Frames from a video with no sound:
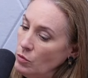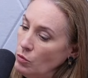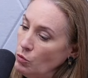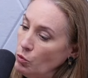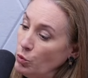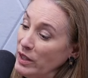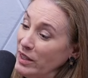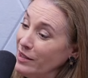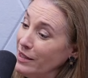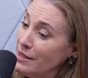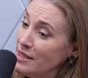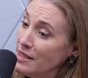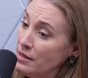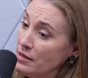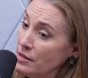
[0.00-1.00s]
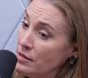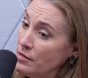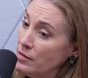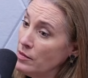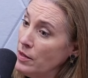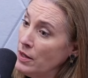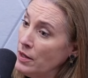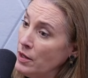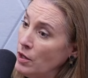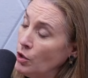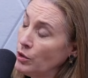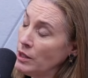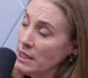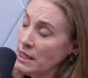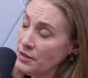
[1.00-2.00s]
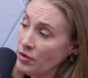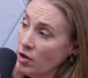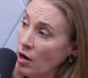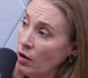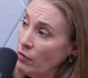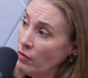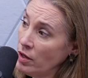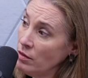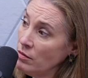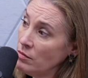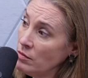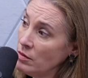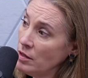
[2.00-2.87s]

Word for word: really since the early days of COVID,